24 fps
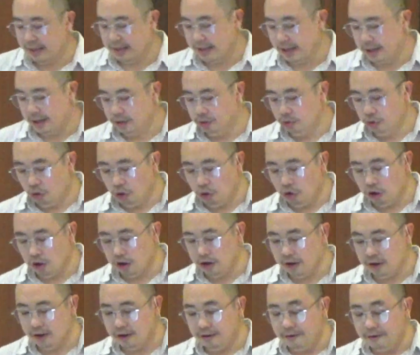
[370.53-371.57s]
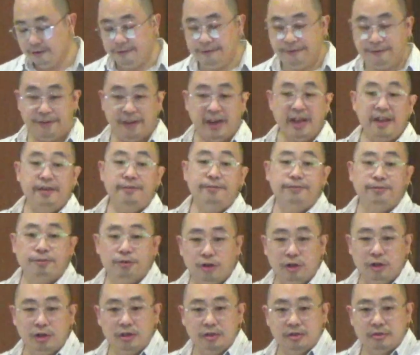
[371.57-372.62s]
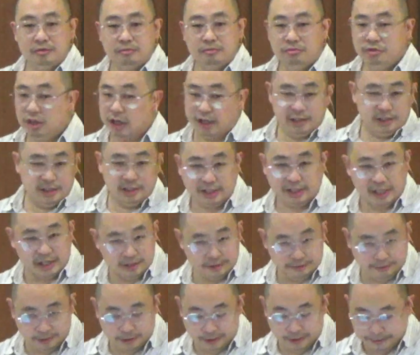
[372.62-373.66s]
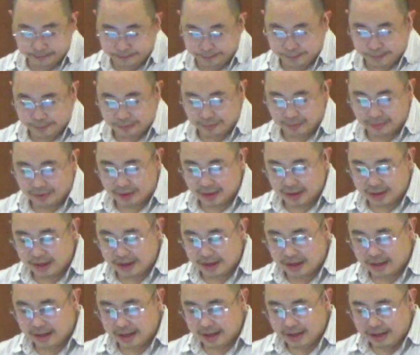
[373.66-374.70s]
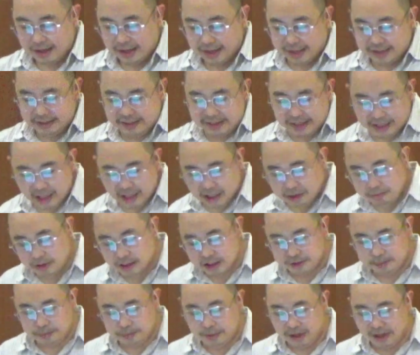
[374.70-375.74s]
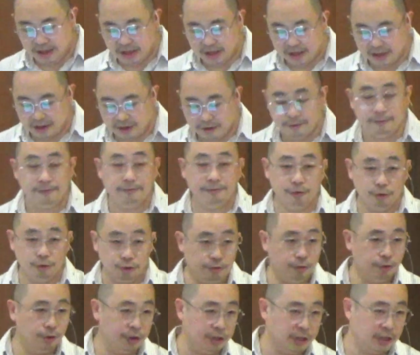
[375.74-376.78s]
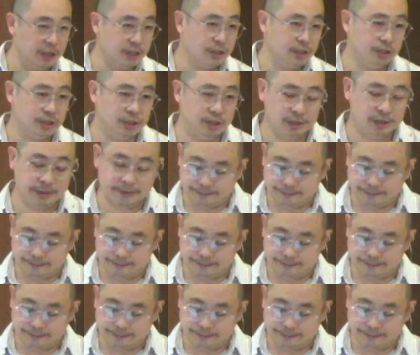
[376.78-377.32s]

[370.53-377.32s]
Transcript: nor faithful, not successful. Instead, it must be fruitfulness.